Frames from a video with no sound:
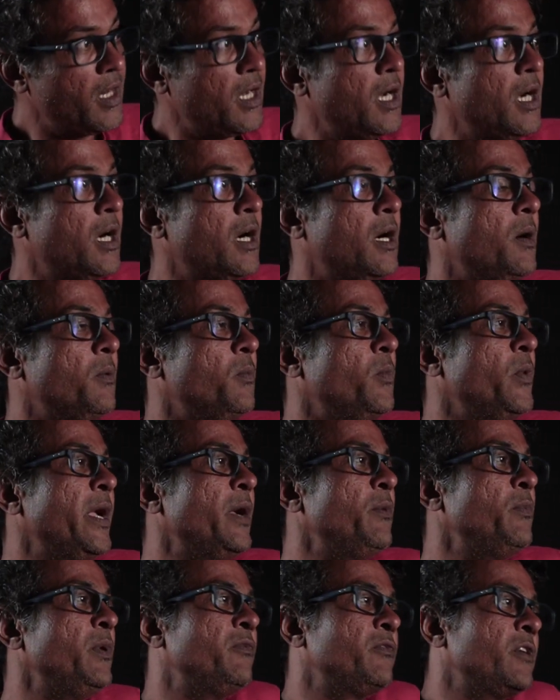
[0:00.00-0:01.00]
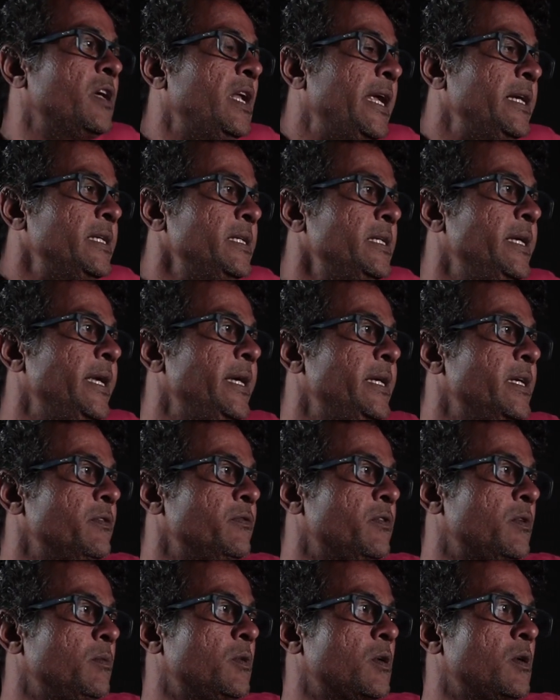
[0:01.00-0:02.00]
where we have collected data
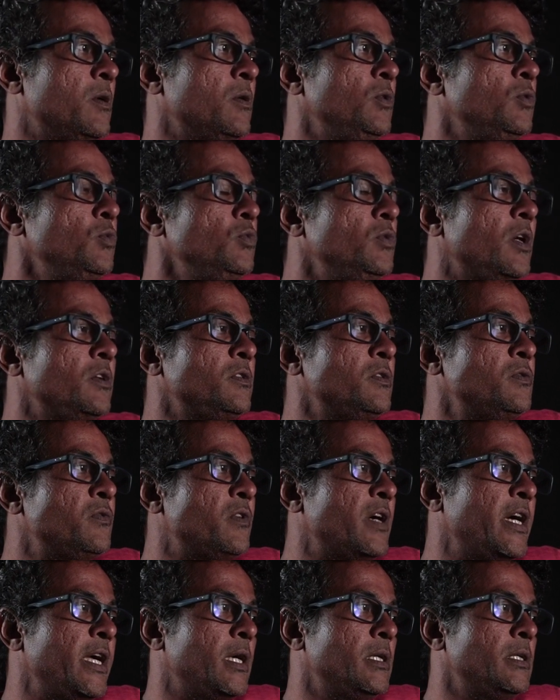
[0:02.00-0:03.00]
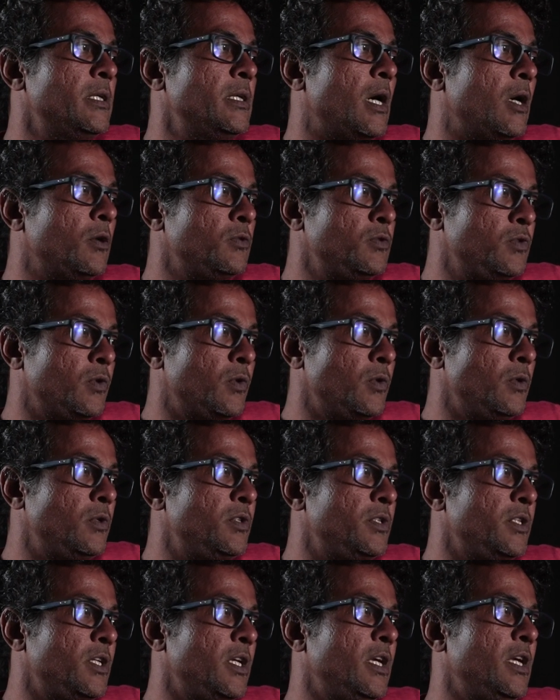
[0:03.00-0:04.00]
from around 2,500
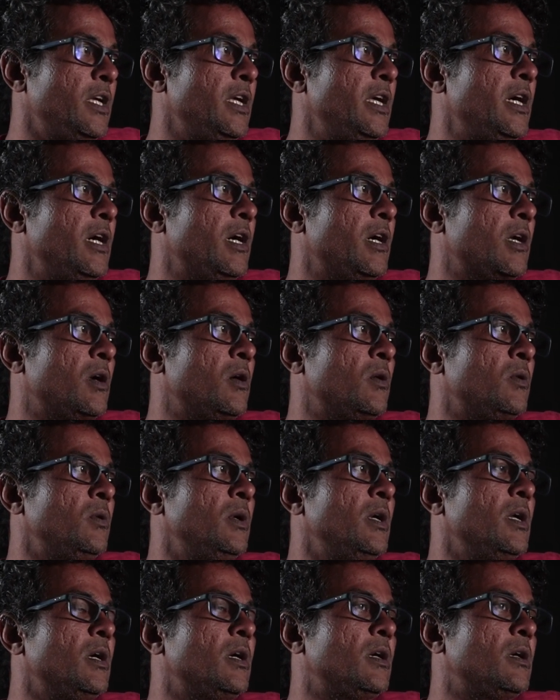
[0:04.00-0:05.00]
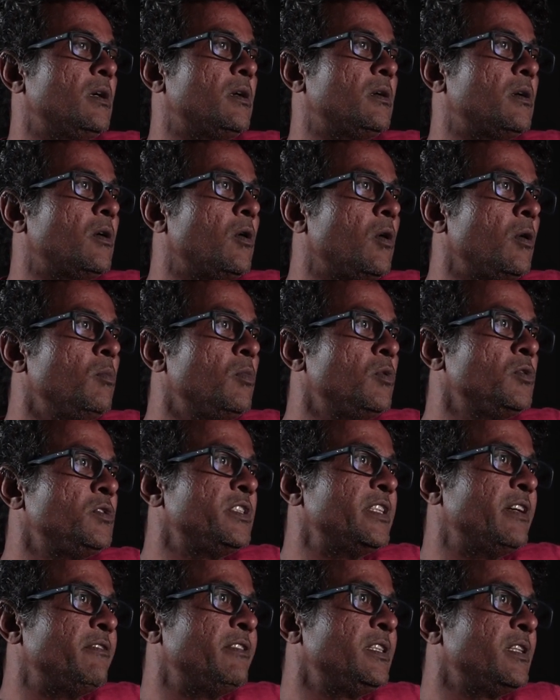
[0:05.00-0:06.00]
households, around almost
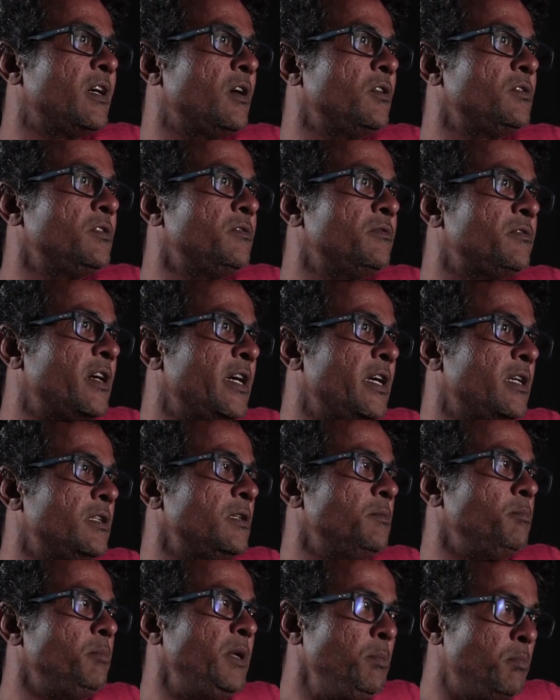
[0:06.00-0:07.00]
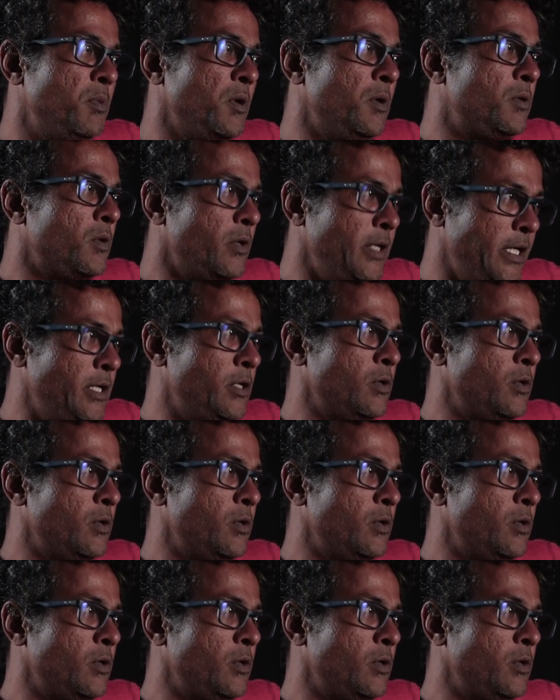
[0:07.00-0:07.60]
7,500 people in